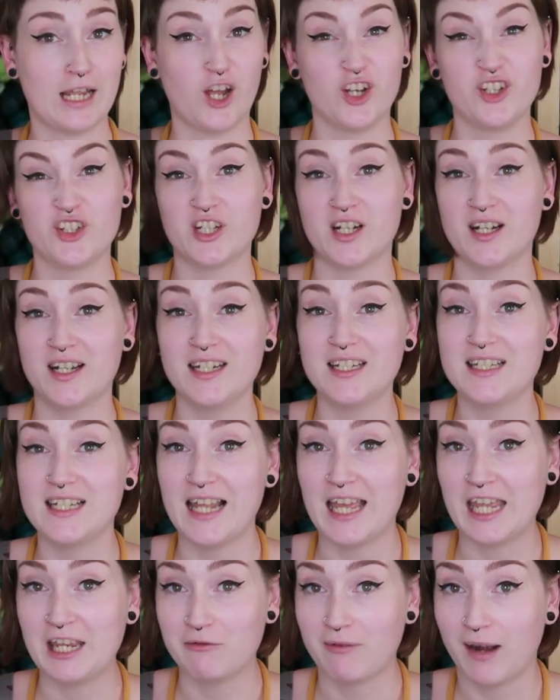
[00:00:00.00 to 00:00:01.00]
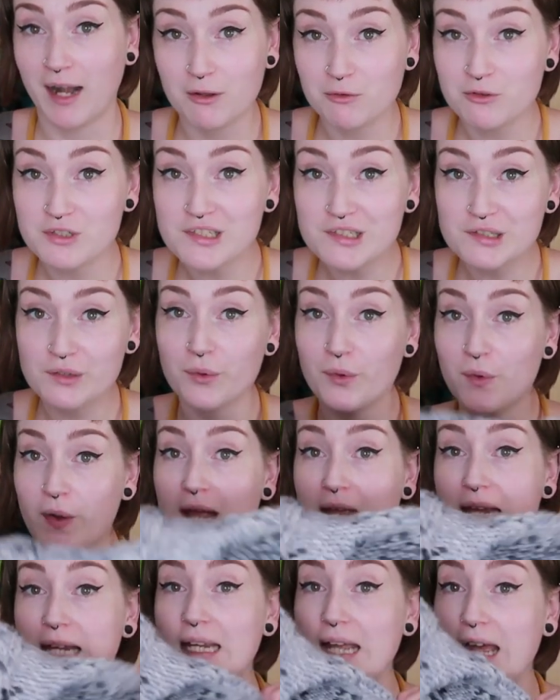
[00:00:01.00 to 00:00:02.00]
undyed laying around, so
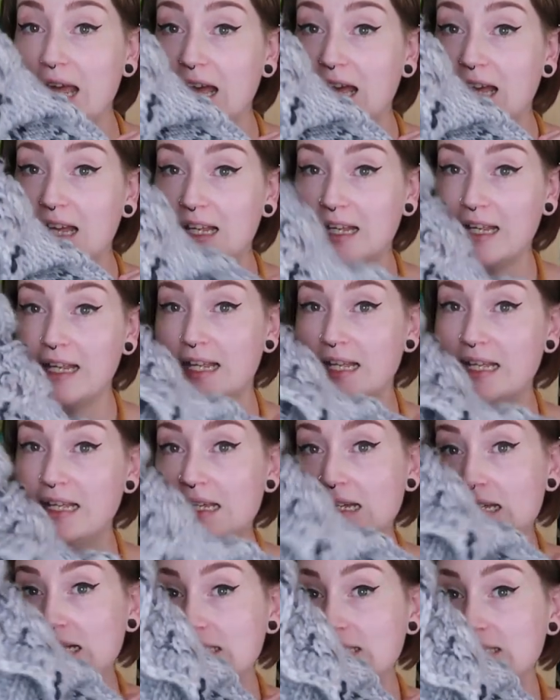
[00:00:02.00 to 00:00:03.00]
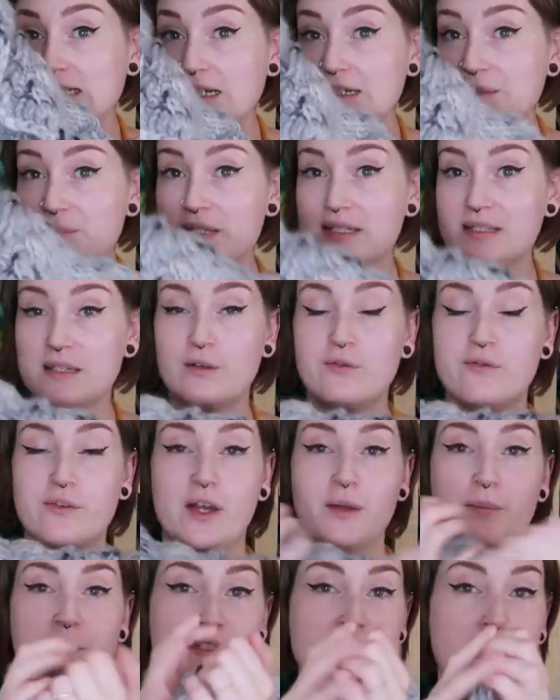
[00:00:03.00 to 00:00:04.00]
I dyed myself
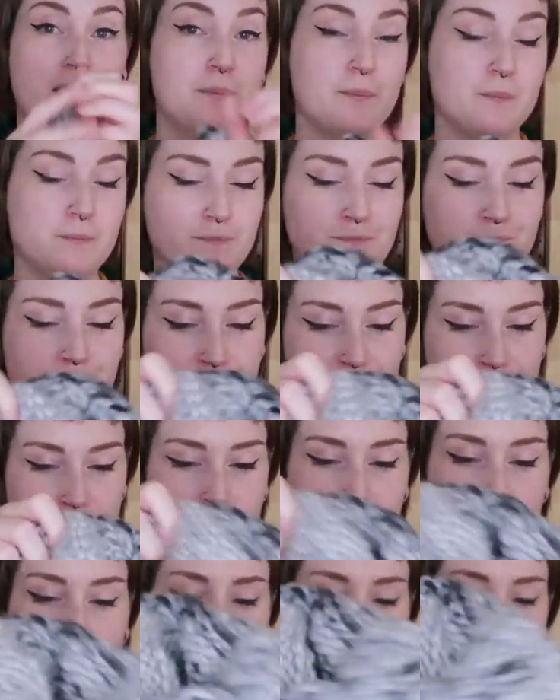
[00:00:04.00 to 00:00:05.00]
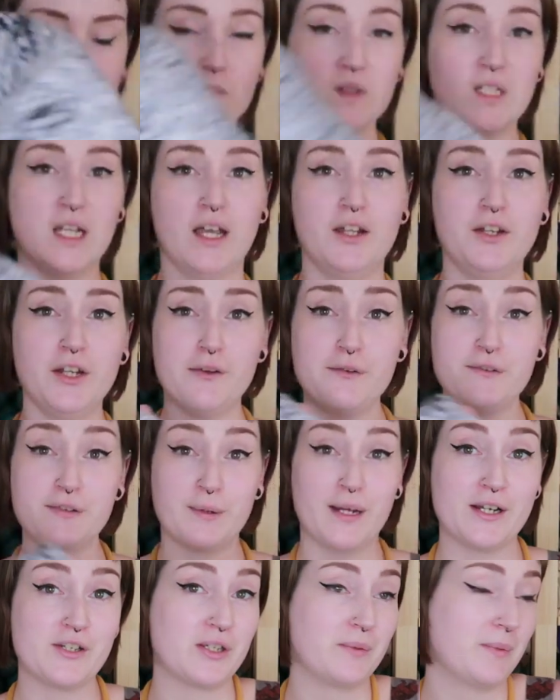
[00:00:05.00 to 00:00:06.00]
up some, enough
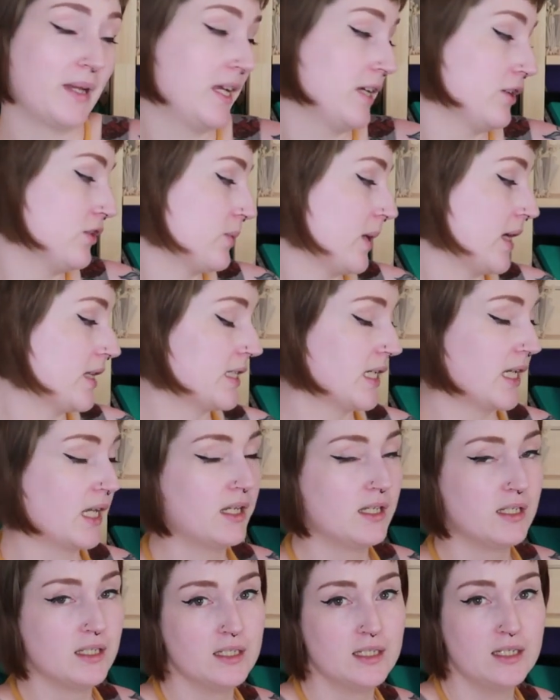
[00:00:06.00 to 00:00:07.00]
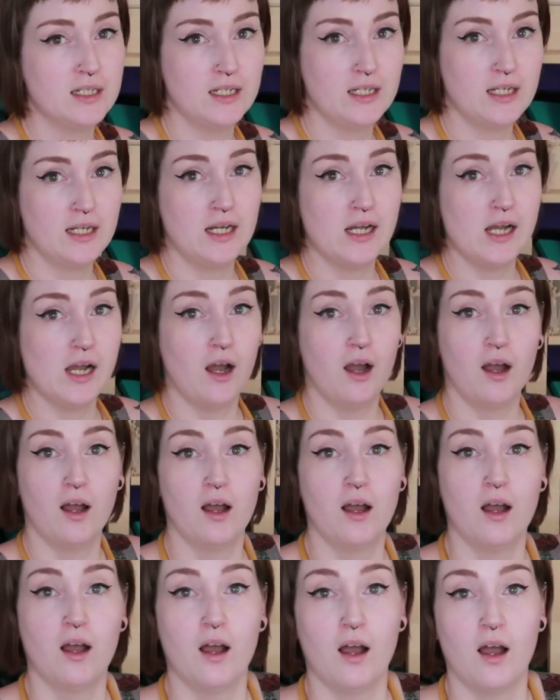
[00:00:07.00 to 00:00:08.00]
to actually make a sweater.
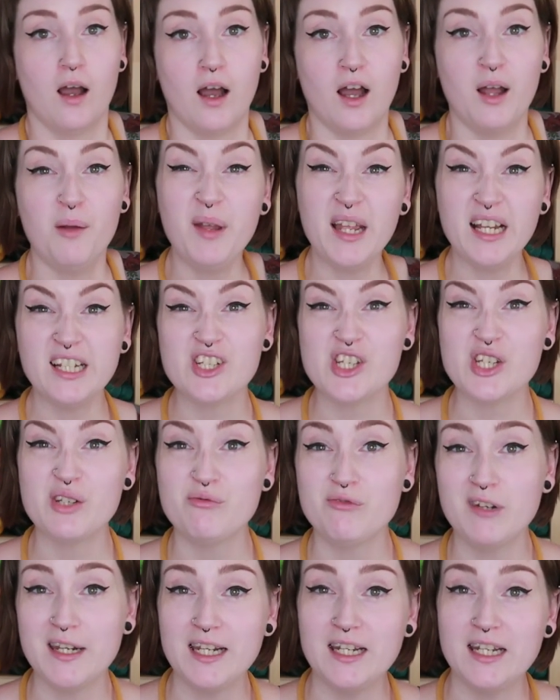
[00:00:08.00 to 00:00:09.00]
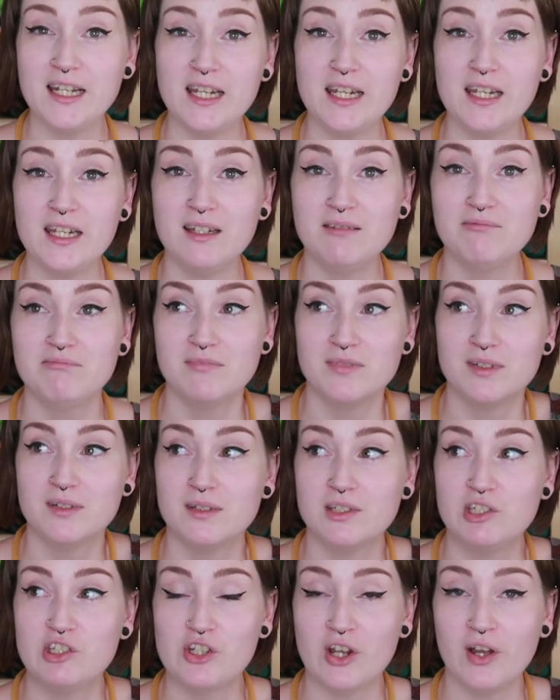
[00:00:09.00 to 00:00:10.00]
I'm actually really
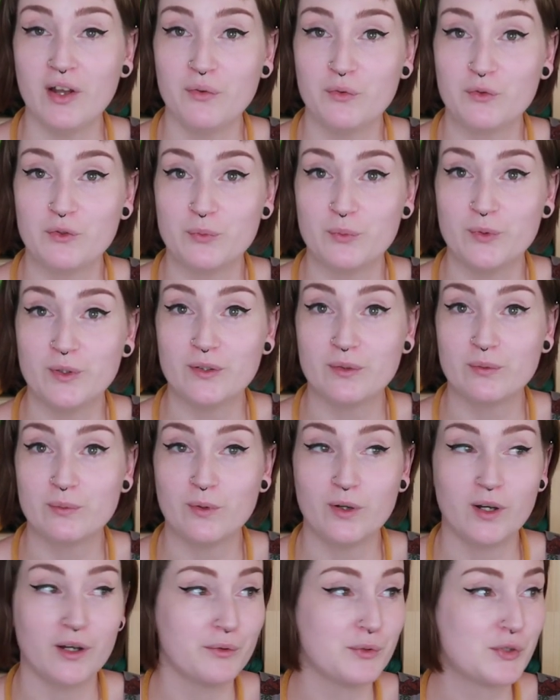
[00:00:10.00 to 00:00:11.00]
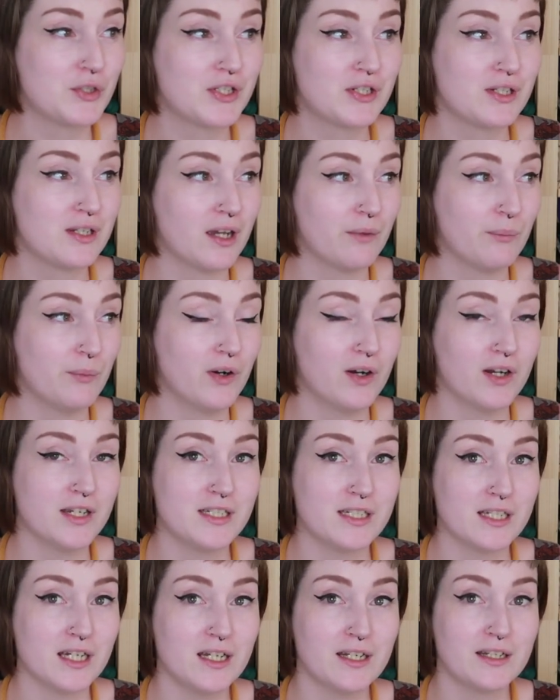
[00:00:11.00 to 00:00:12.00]
chuffed with what
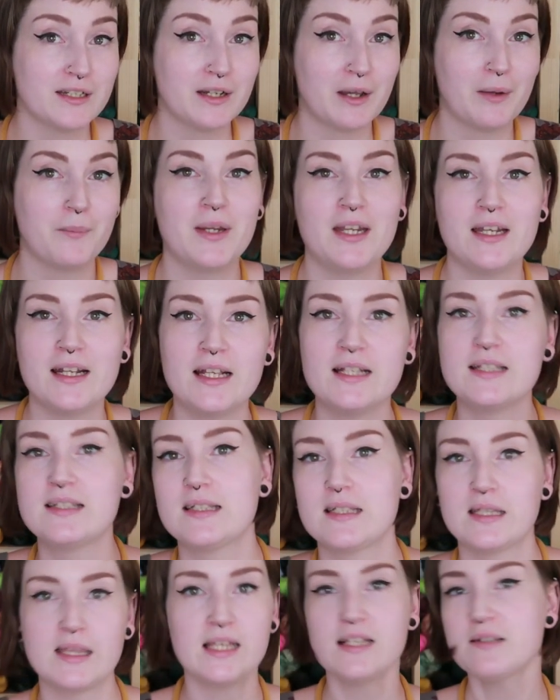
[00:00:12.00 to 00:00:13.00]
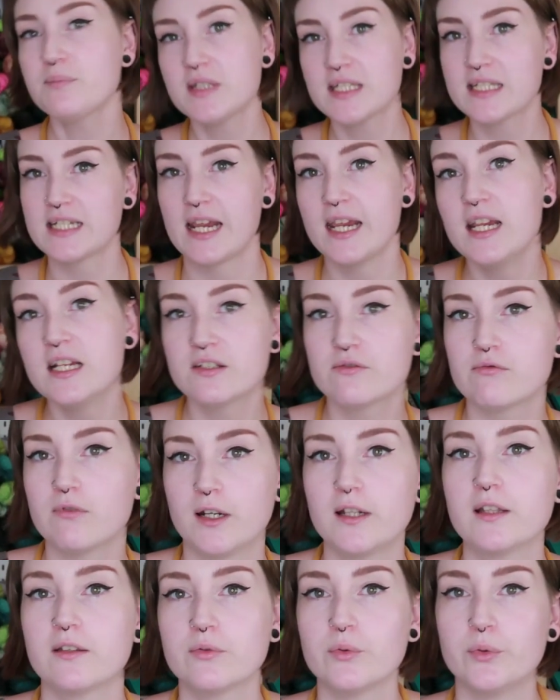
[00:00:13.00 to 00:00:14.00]
I'd done. I mean, there's mistakes
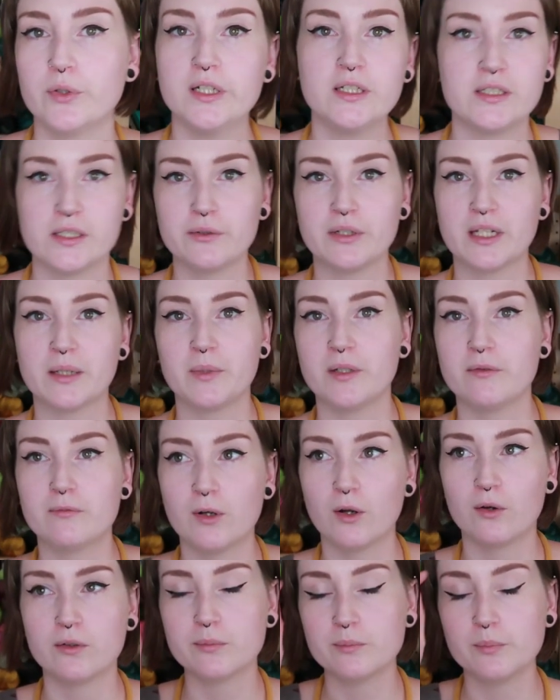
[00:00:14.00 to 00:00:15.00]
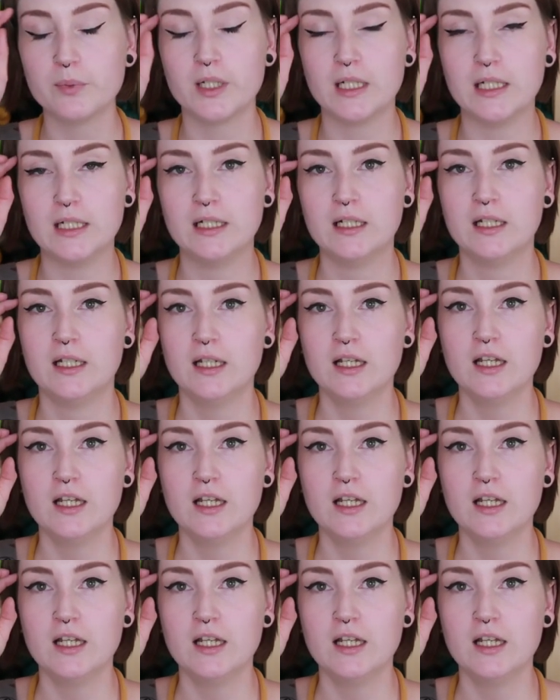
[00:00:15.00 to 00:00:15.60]
running through it, don't get me wrong, but